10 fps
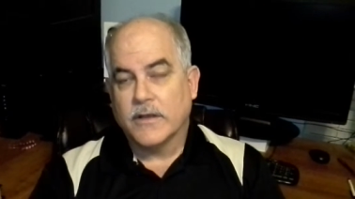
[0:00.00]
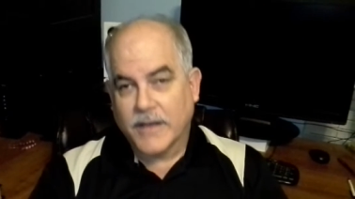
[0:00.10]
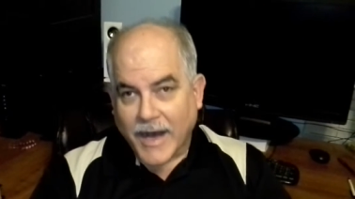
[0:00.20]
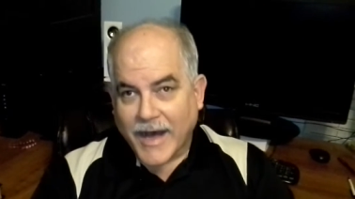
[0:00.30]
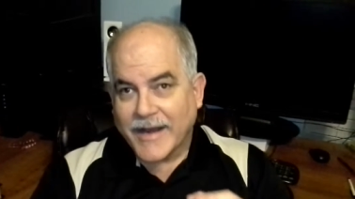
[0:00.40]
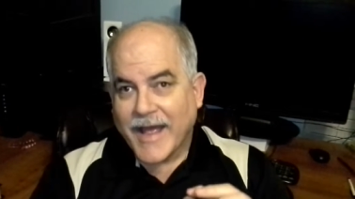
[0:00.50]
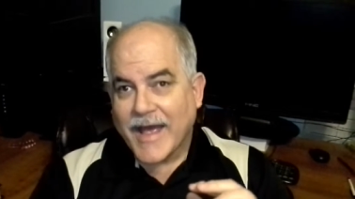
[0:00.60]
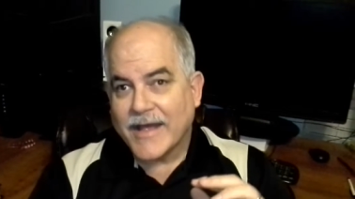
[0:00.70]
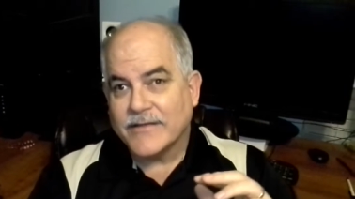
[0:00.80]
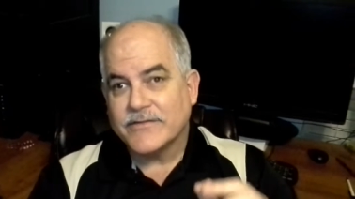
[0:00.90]
God
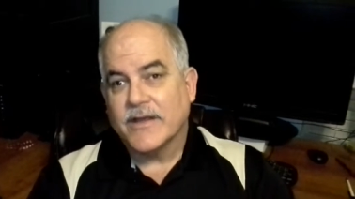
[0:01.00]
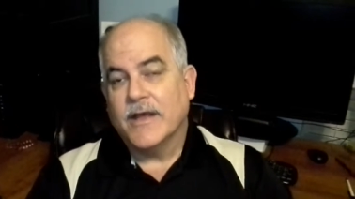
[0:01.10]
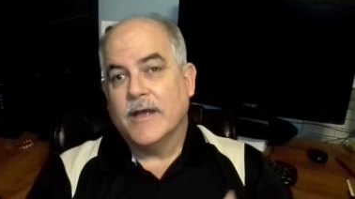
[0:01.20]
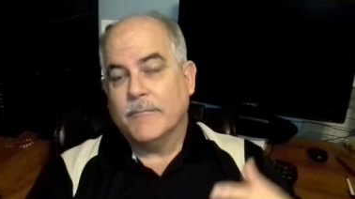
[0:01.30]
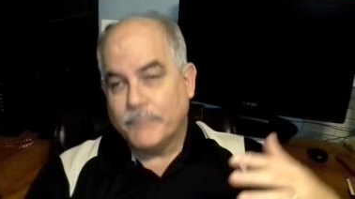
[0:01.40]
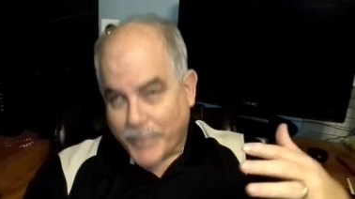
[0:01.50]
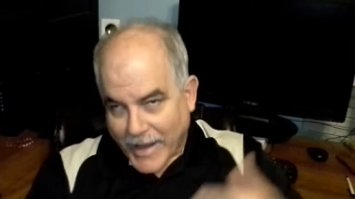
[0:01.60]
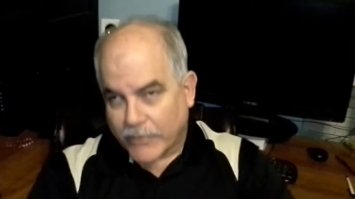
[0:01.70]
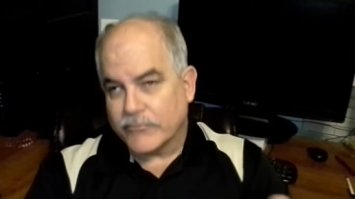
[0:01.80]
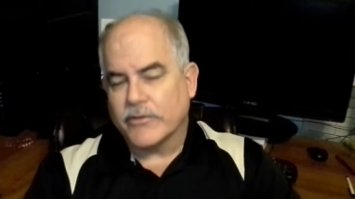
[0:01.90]
has
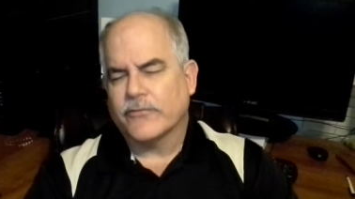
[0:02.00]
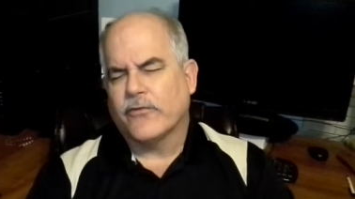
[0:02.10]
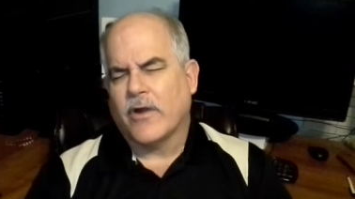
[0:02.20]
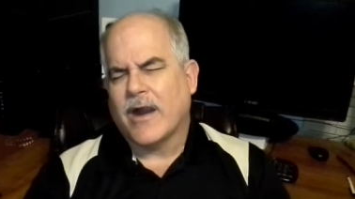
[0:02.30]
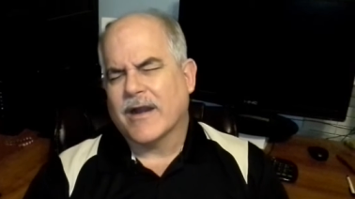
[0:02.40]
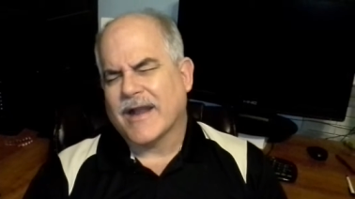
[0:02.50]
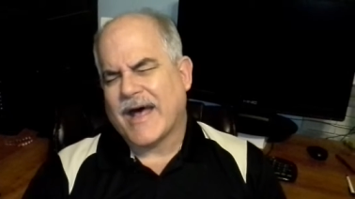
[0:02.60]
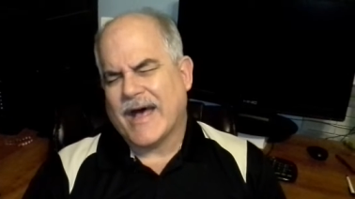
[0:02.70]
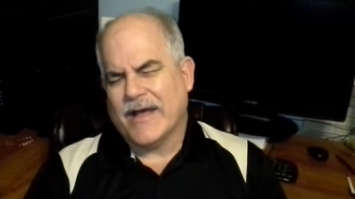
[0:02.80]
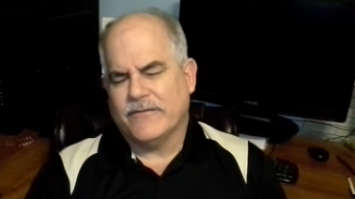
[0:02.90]
boundaries for our
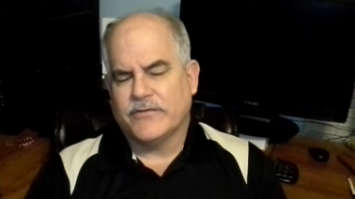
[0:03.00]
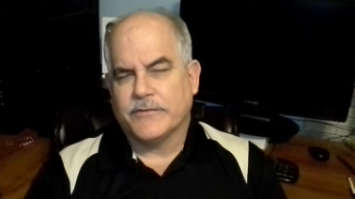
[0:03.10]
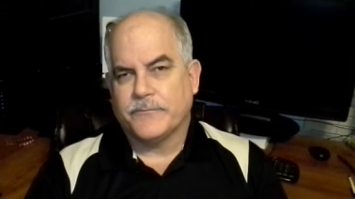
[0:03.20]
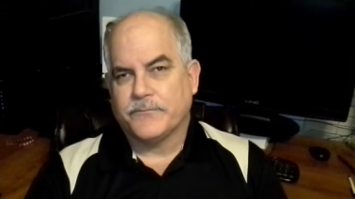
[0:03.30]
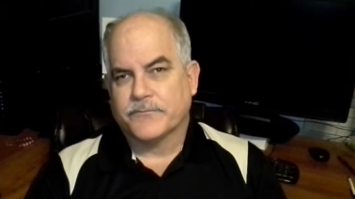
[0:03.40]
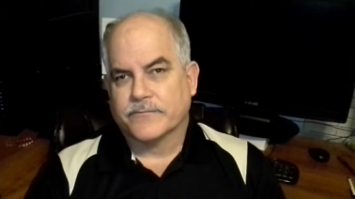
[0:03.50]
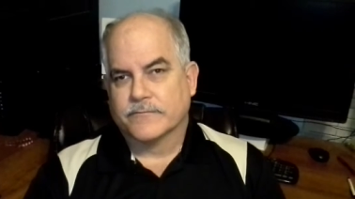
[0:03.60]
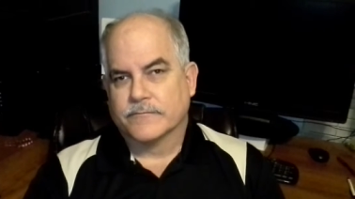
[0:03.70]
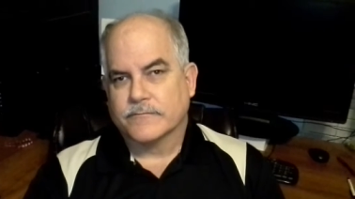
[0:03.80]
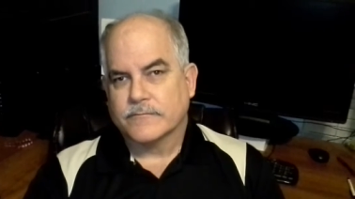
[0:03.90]
lives
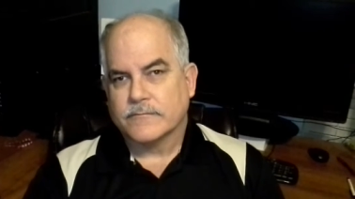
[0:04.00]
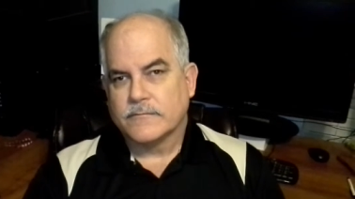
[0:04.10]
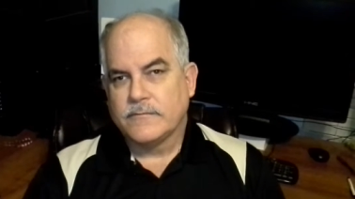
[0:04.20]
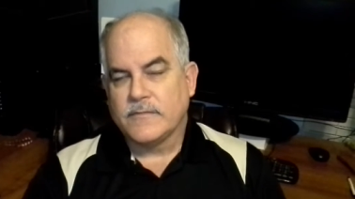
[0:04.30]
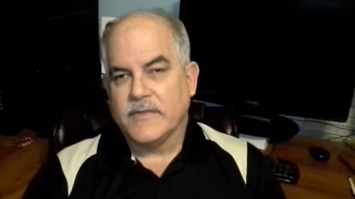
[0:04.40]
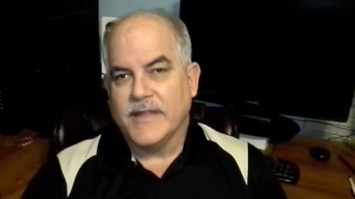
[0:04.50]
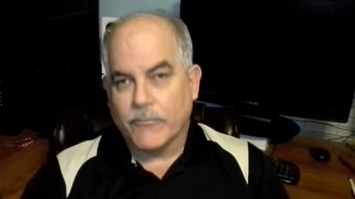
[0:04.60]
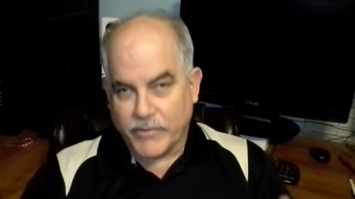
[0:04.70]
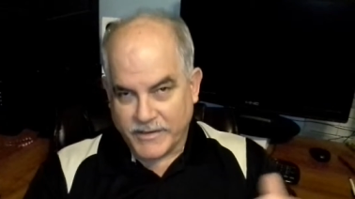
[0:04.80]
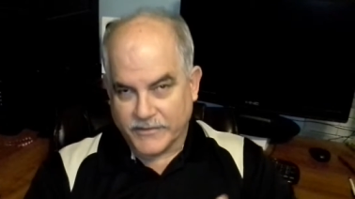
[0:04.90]

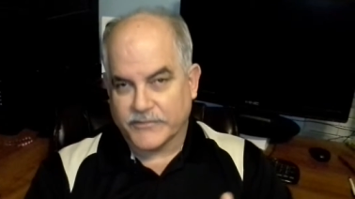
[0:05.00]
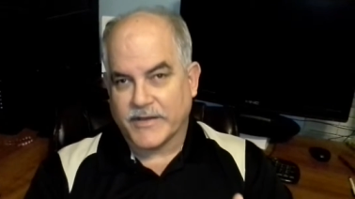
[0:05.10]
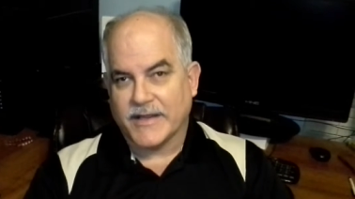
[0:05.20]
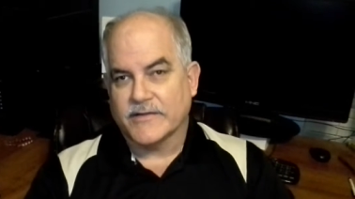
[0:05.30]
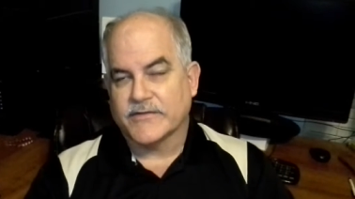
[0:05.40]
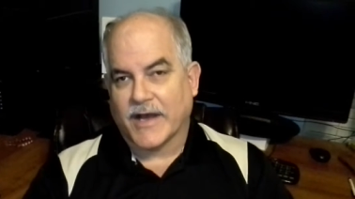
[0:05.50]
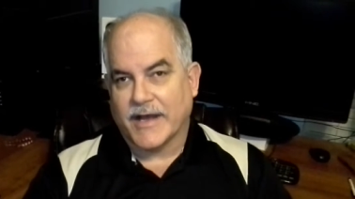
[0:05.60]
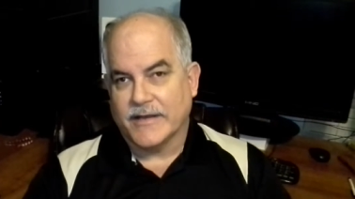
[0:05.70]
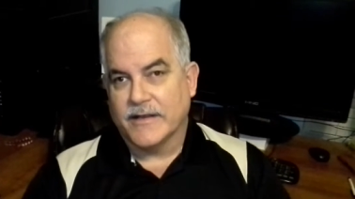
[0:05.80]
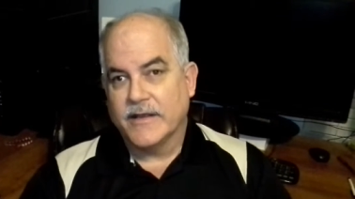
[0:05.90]
that we need to stay
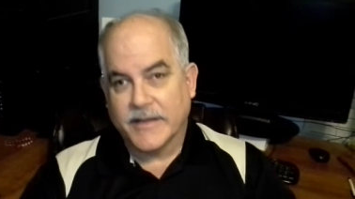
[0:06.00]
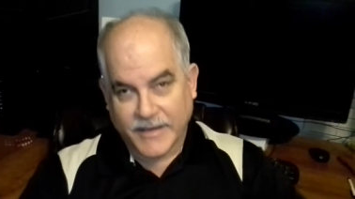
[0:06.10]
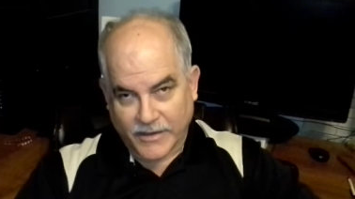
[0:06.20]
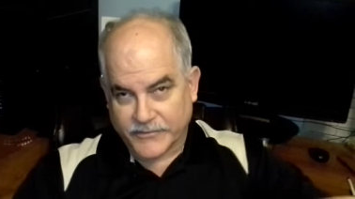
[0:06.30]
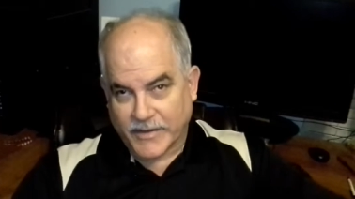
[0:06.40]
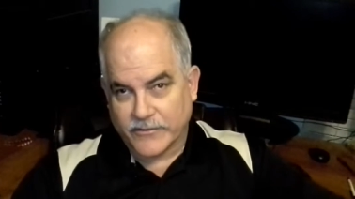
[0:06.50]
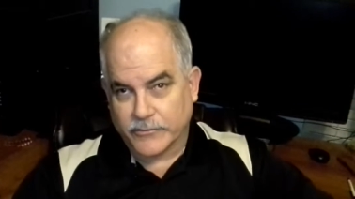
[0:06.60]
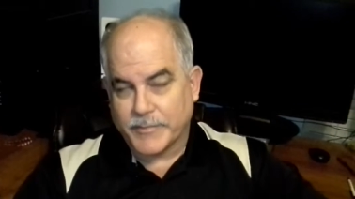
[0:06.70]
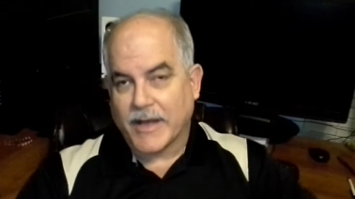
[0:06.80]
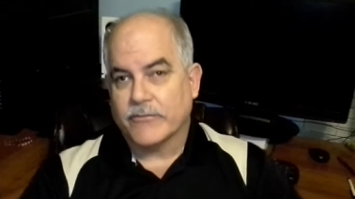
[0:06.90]
inside. Get outside
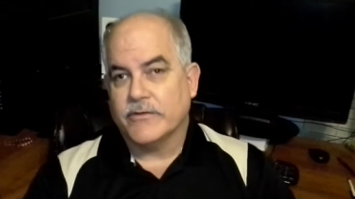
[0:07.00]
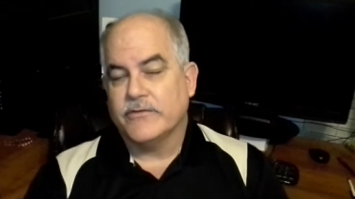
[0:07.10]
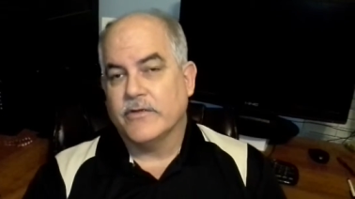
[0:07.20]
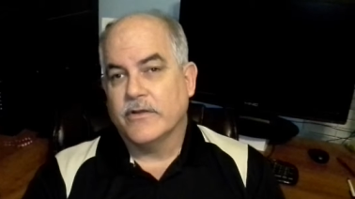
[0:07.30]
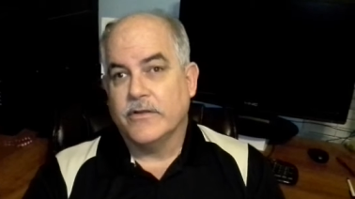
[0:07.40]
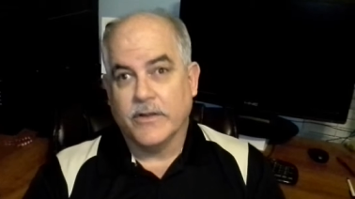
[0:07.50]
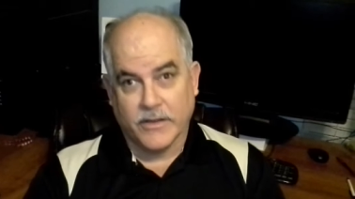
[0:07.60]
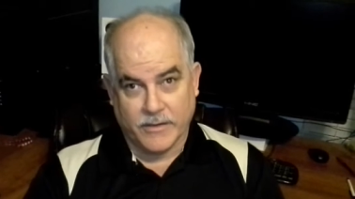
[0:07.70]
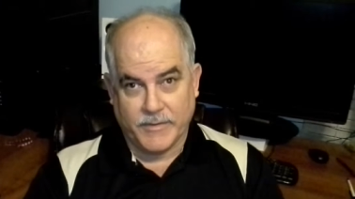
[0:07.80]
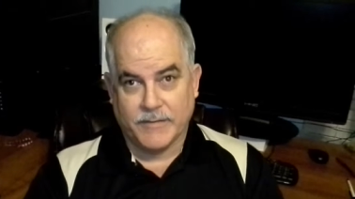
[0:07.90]
those boundaries, you're
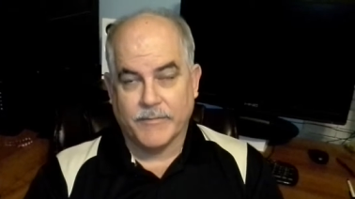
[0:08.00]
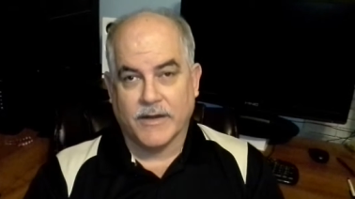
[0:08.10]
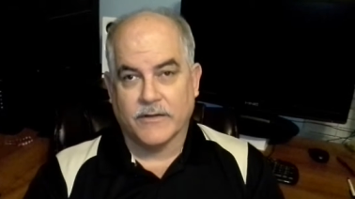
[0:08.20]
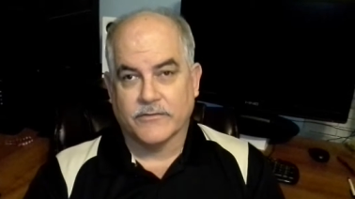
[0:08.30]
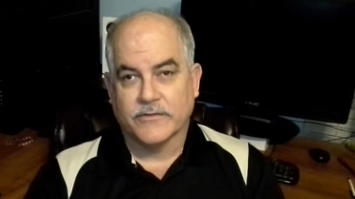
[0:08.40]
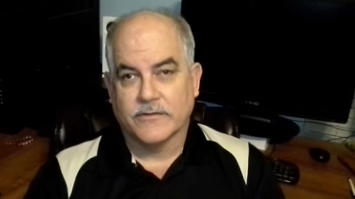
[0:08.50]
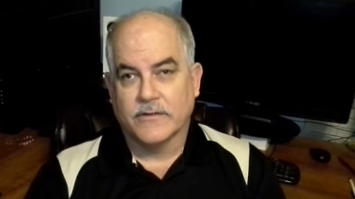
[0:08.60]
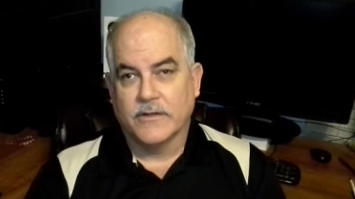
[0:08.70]
going to be embarrassed.